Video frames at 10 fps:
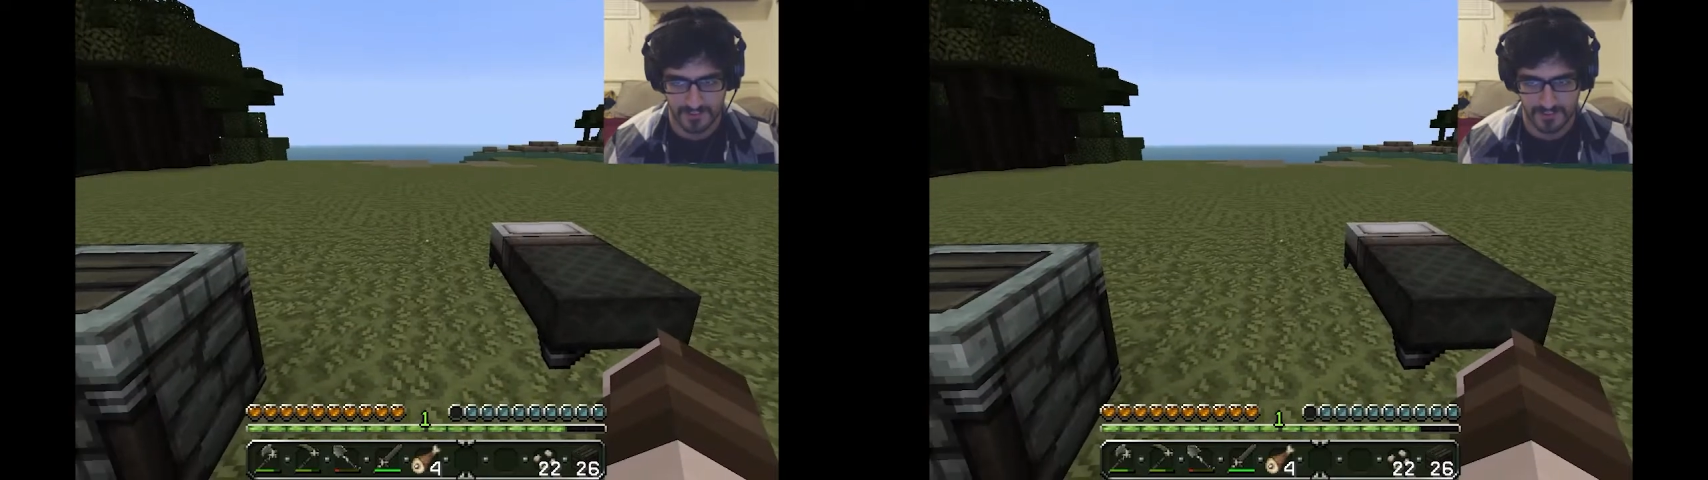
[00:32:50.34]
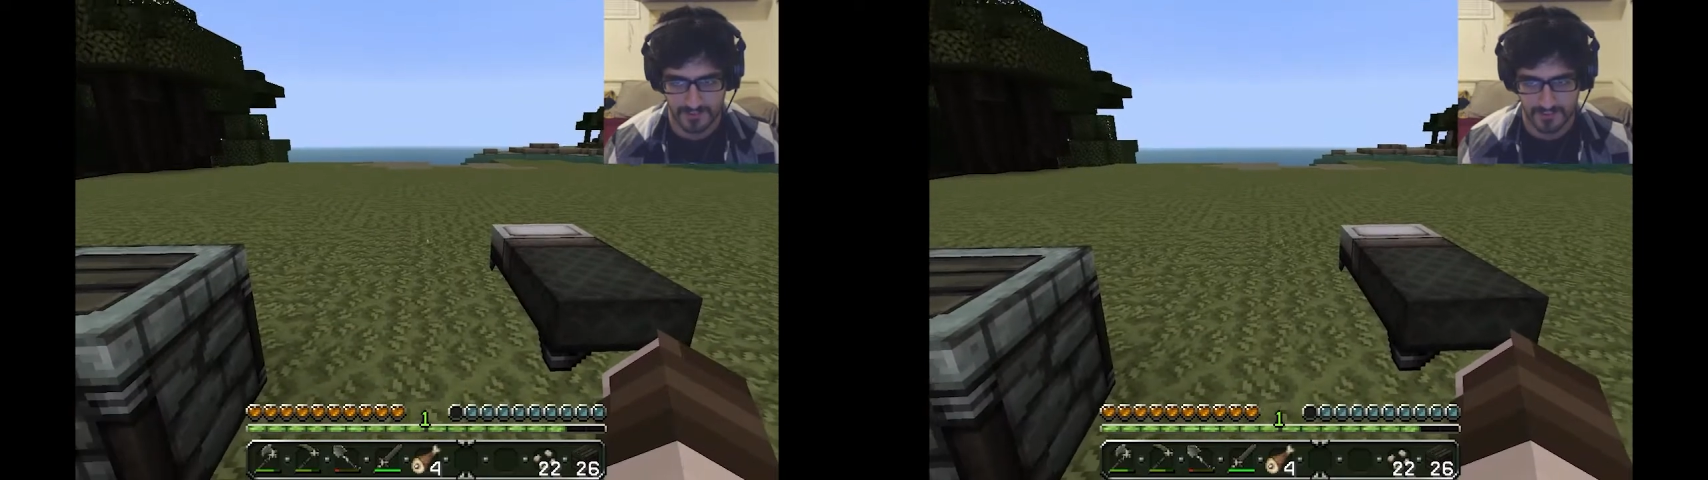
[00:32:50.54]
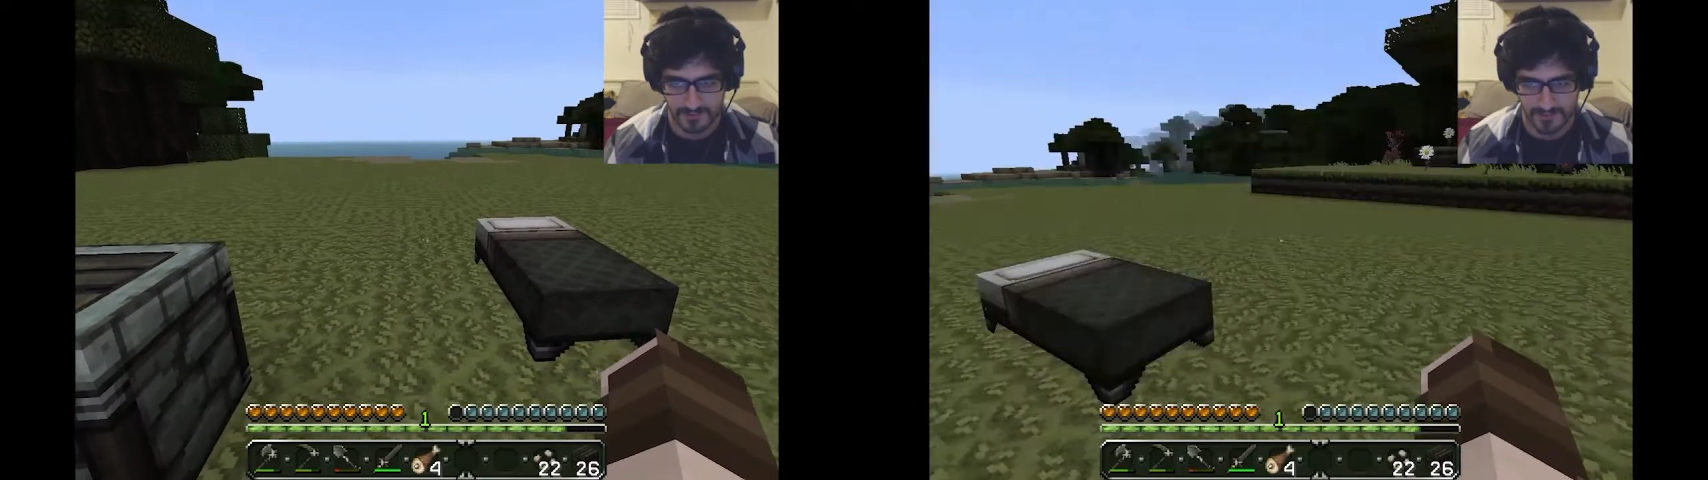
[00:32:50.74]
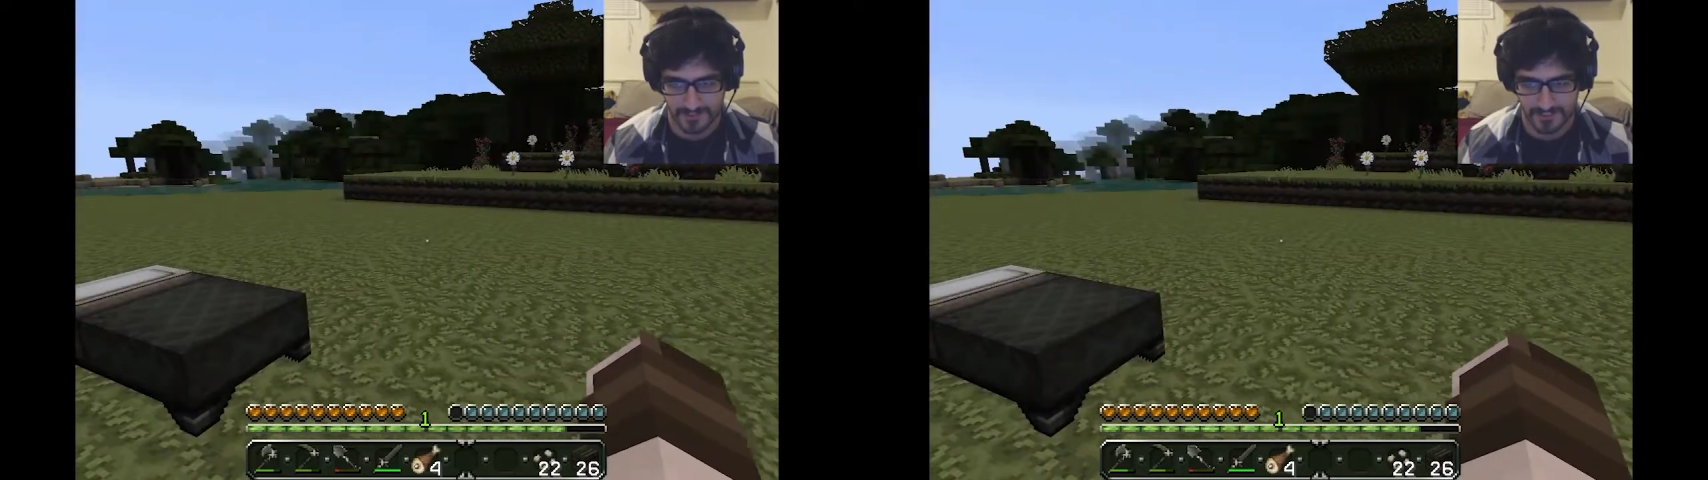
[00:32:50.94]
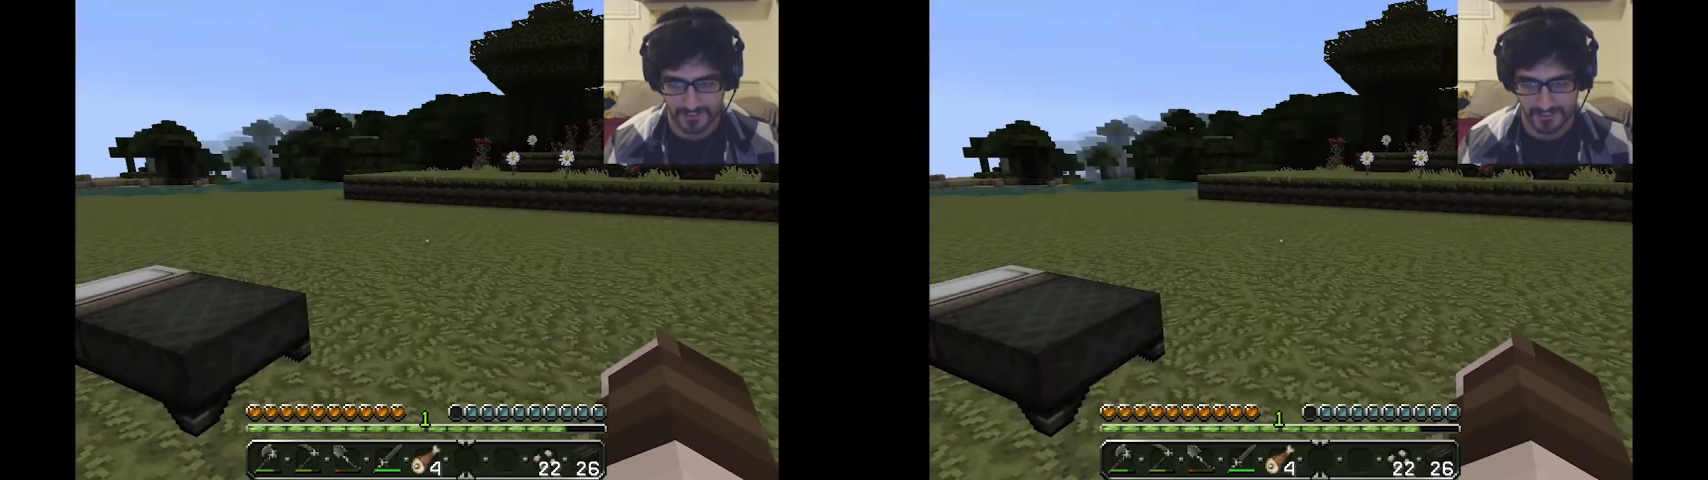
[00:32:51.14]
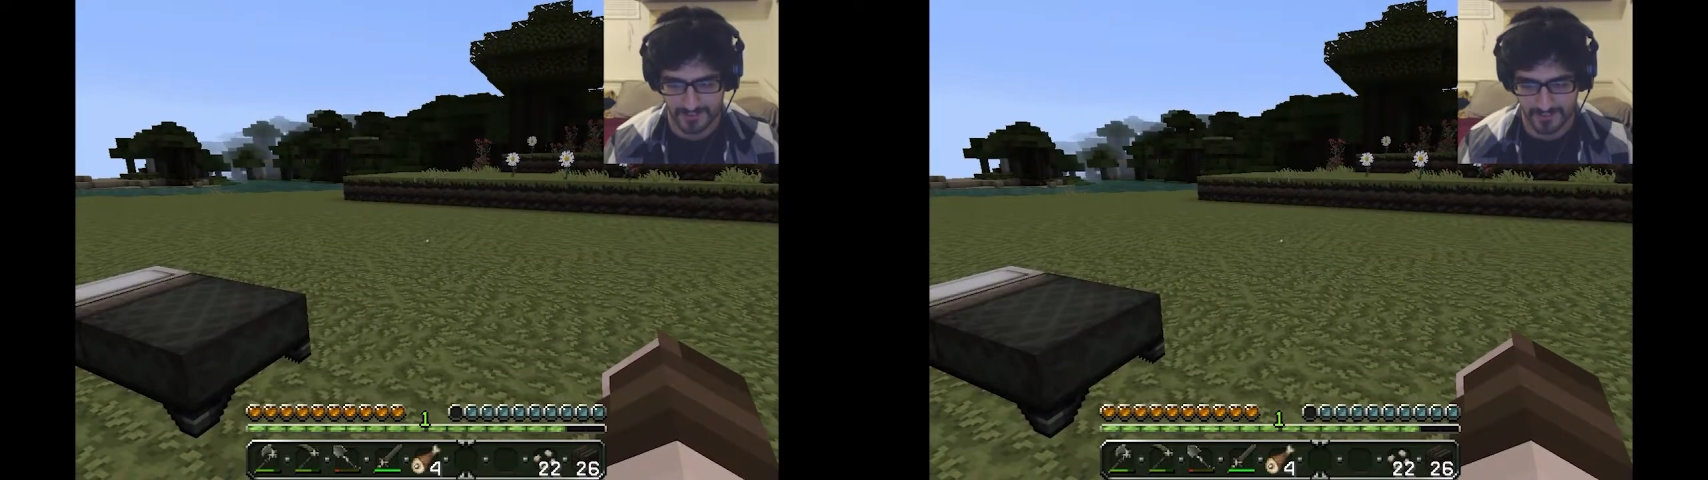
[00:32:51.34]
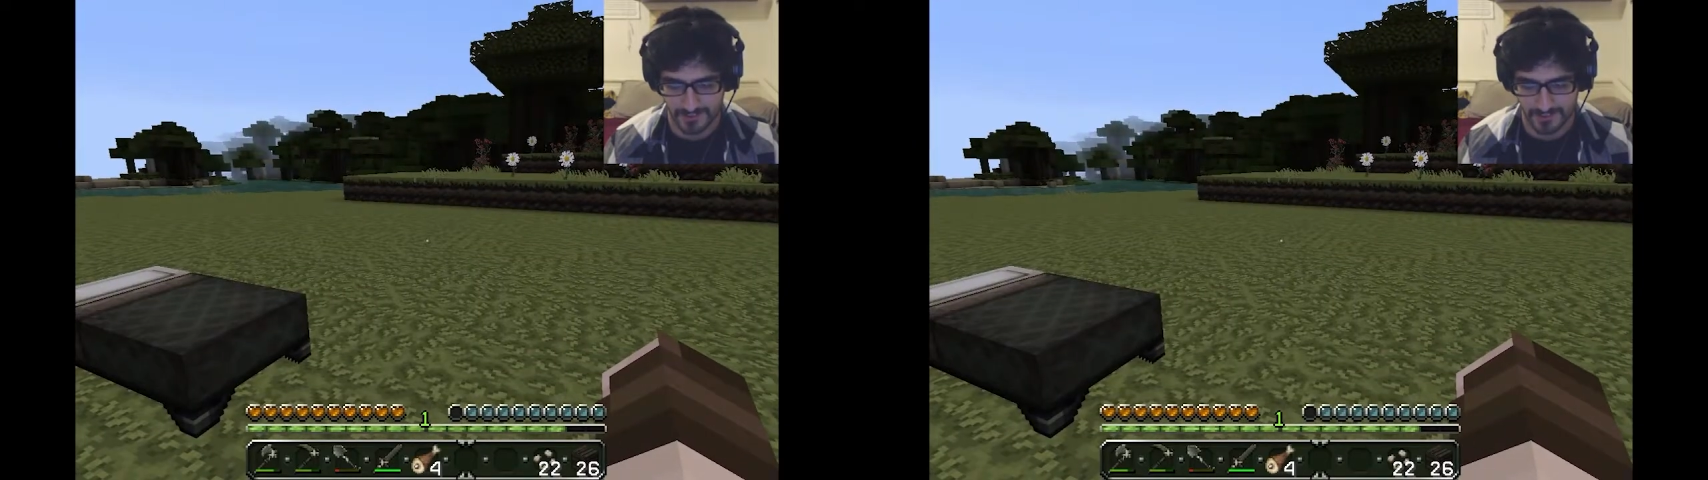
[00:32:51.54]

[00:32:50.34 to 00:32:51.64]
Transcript: I'm sorry, guys. I told you I